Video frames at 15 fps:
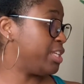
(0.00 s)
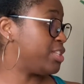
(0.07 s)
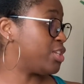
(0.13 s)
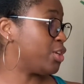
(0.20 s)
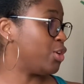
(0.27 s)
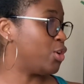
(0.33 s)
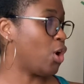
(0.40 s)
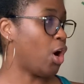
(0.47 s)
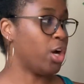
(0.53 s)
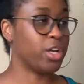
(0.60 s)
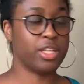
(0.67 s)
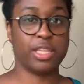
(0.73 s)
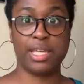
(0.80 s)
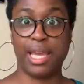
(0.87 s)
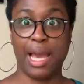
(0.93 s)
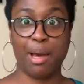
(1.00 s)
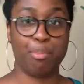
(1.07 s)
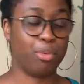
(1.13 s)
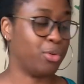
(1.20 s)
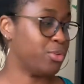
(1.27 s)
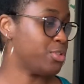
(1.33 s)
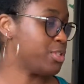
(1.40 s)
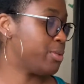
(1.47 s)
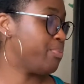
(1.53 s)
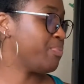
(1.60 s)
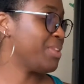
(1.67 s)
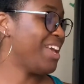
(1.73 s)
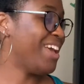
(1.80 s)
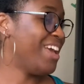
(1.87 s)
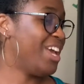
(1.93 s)
to guard the apples.
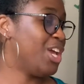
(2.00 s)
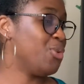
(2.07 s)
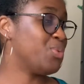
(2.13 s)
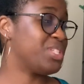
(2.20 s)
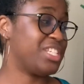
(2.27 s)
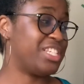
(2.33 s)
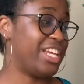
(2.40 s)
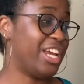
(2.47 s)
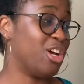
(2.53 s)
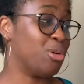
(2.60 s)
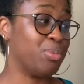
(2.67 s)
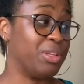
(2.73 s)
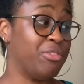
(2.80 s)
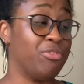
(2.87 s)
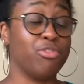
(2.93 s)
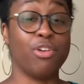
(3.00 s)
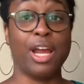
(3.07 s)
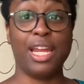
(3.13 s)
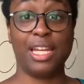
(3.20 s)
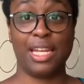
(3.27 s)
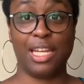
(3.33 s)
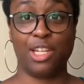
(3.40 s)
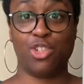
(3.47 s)
It was a terribly frightening